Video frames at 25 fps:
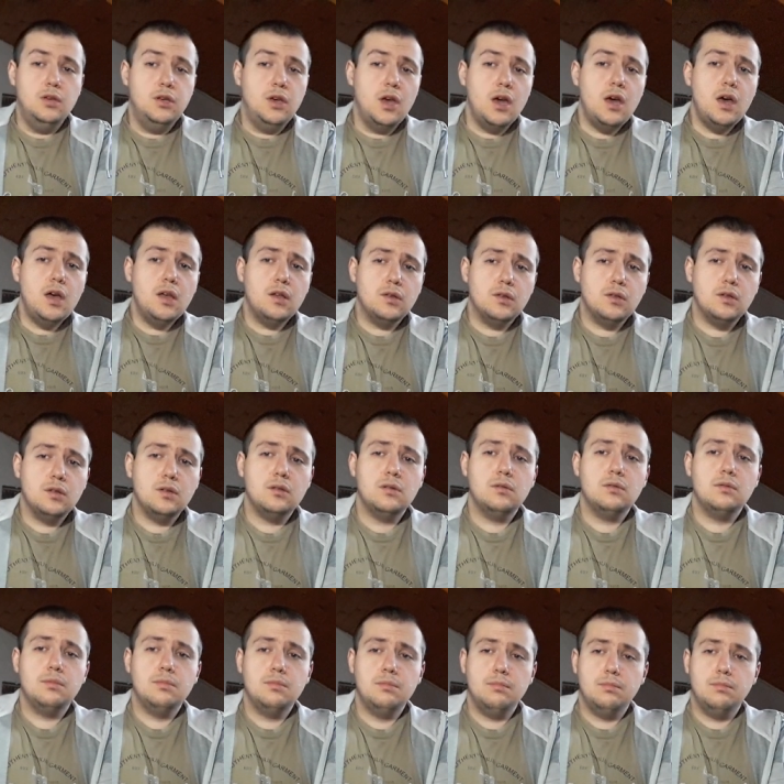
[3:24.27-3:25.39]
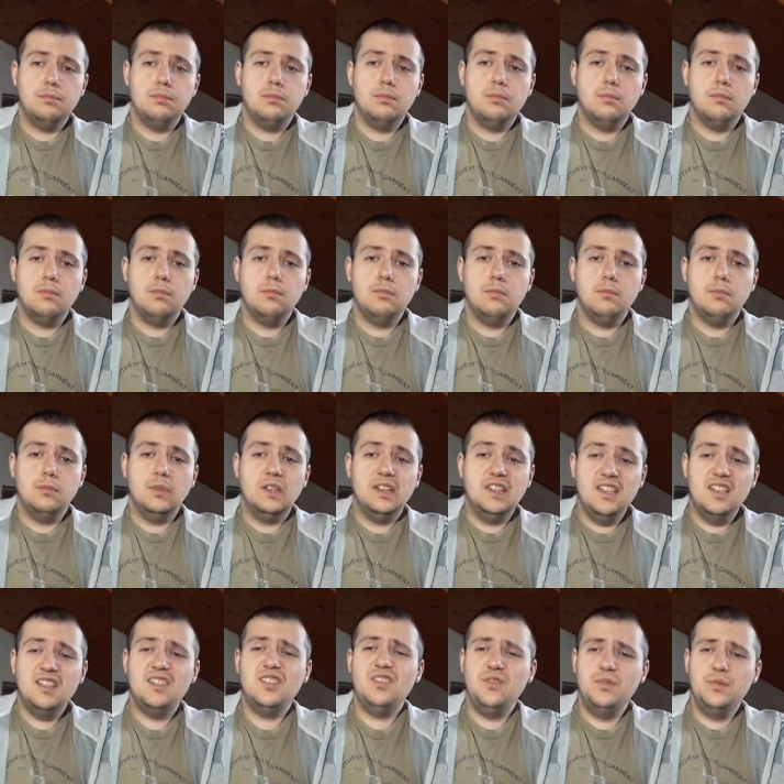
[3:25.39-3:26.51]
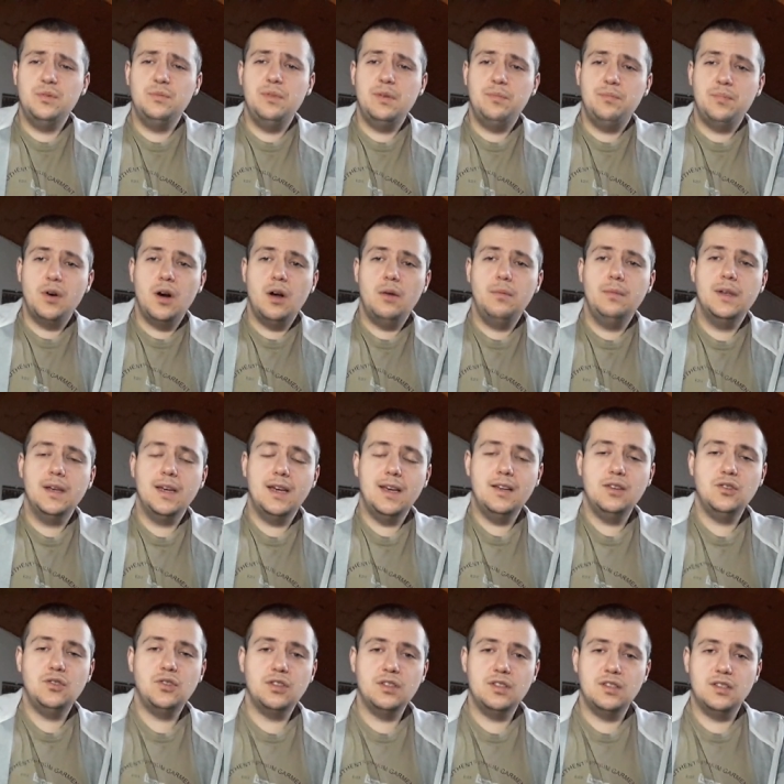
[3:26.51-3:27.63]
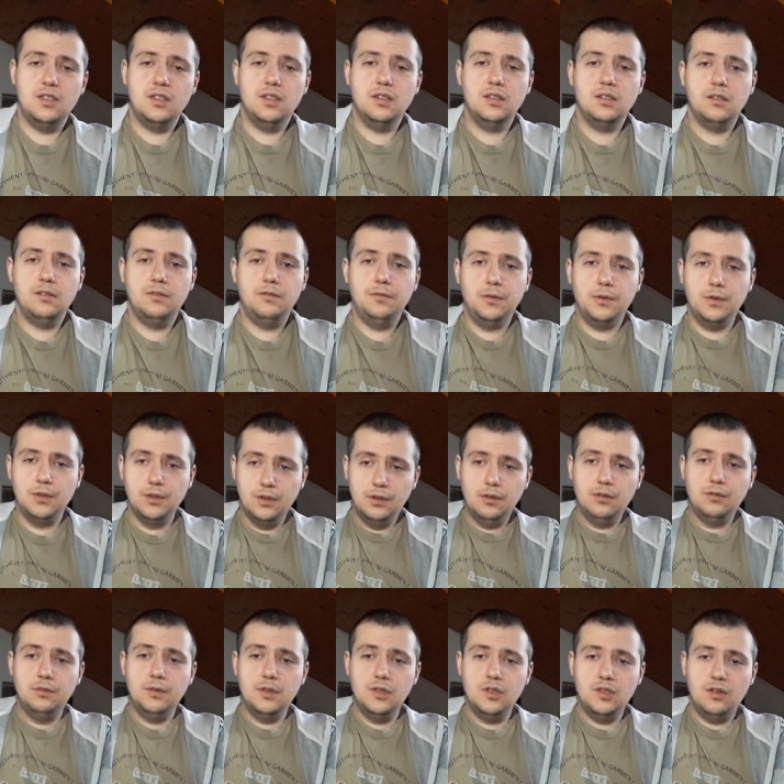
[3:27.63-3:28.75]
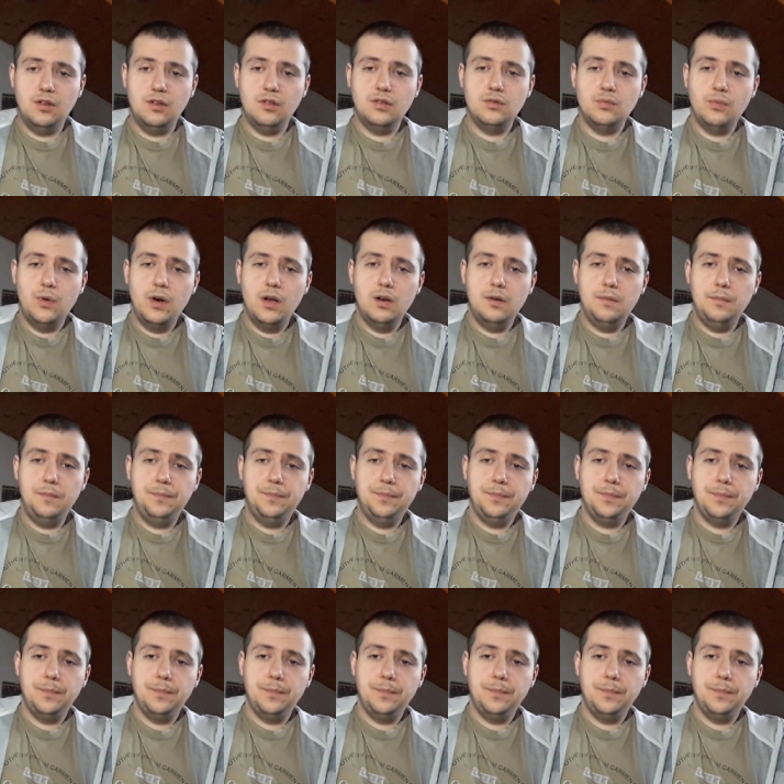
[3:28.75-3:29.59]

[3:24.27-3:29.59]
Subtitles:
Yes. This would be probably interesting for Eurovision as well.